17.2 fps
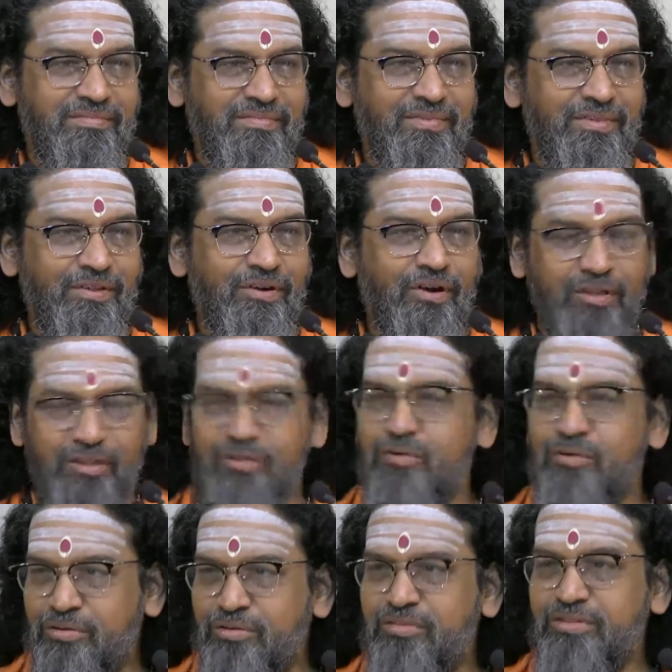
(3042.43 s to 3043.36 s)

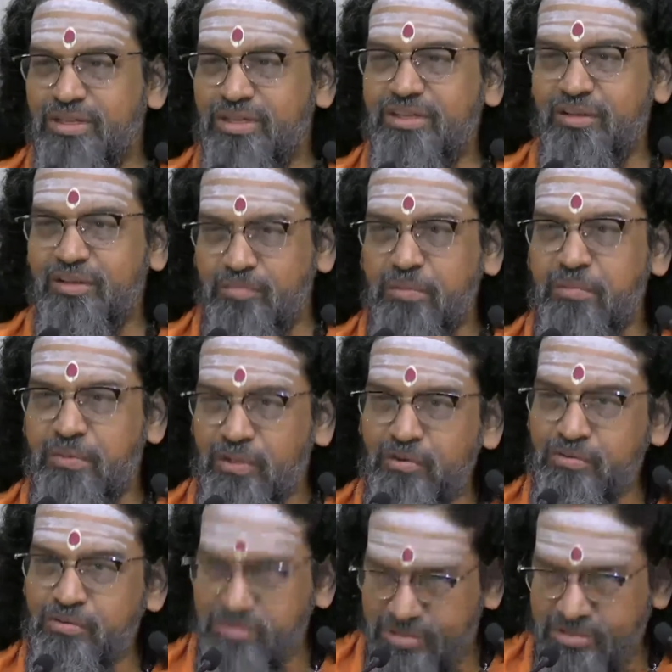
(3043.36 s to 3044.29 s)
Although general people
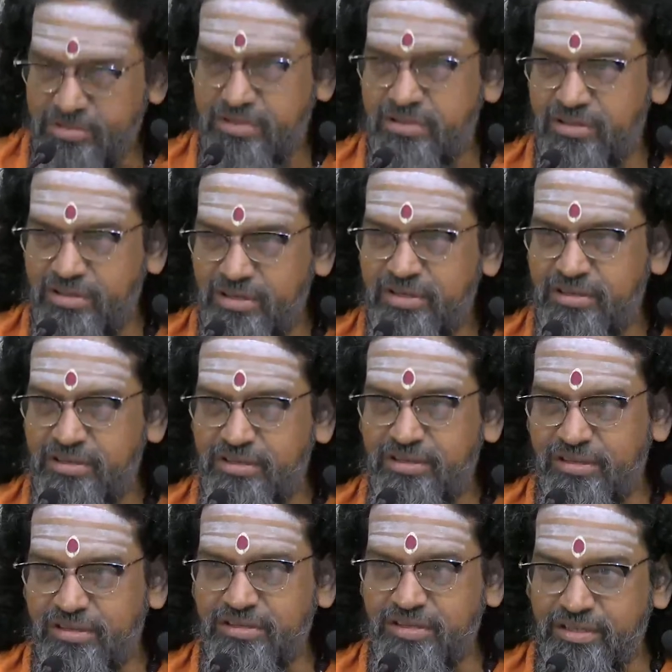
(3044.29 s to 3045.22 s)
use
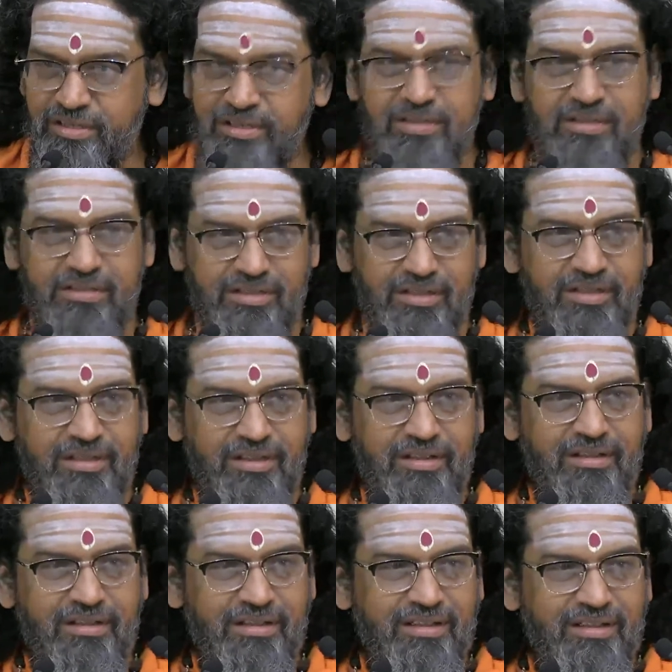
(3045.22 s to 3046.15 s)
integrity.
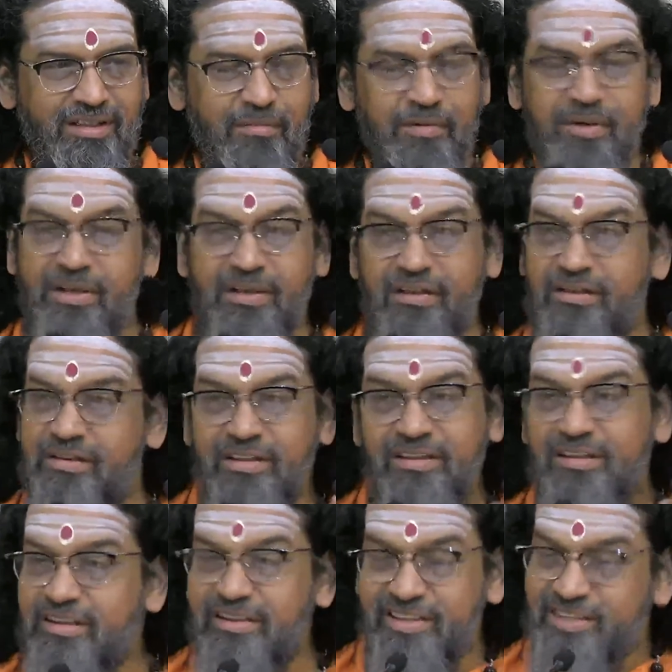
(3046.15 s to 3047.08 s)
But
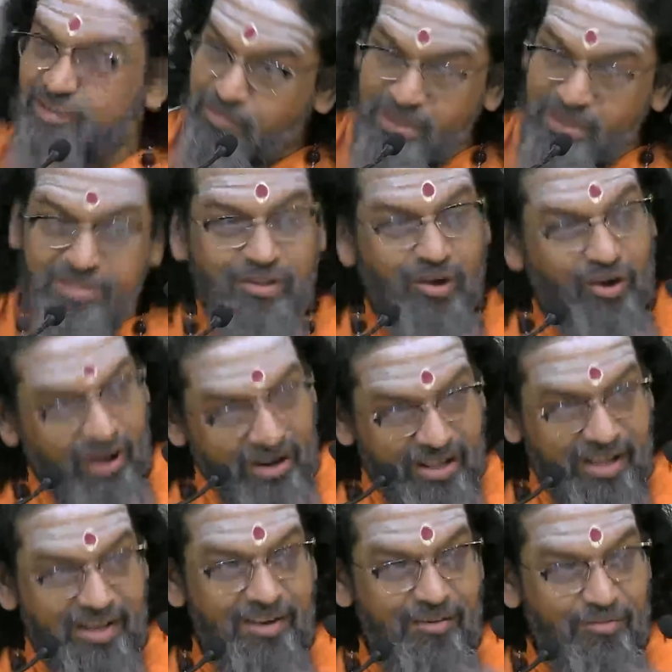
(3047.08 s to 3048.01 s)
integrity means all
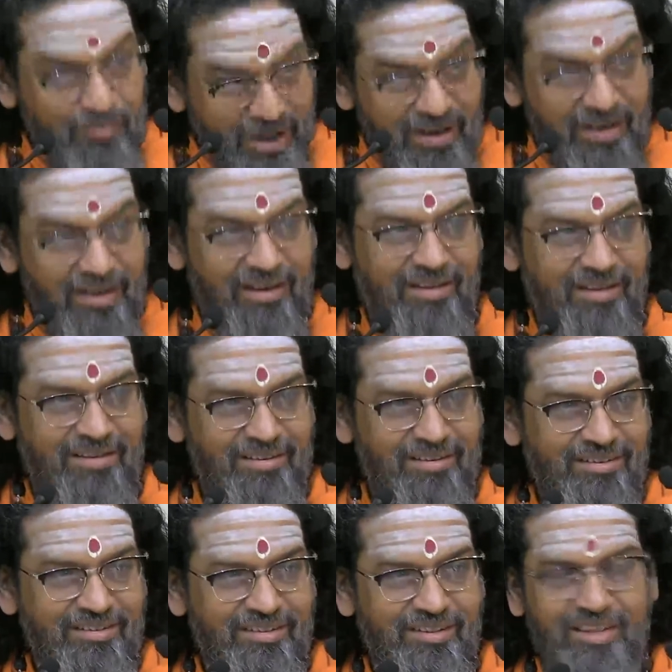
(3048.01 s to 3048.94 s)
are in one.
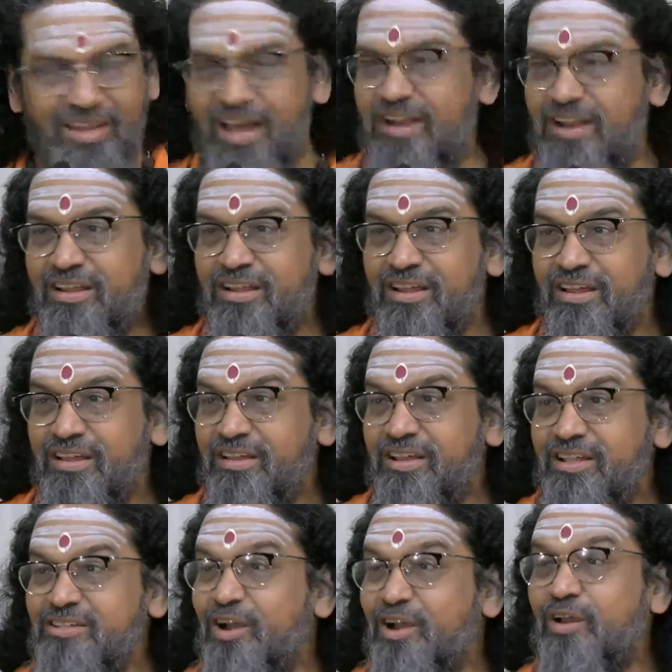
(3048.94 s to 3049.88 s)
He
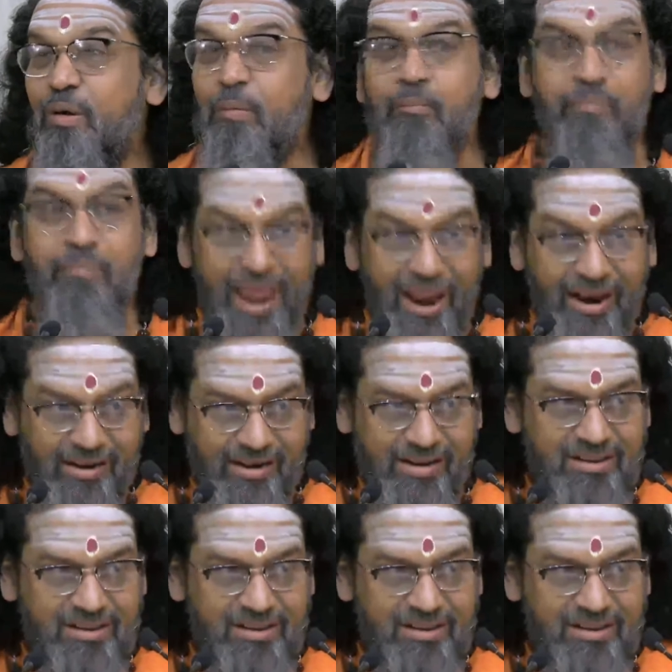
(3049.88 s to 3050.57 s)
is a compact.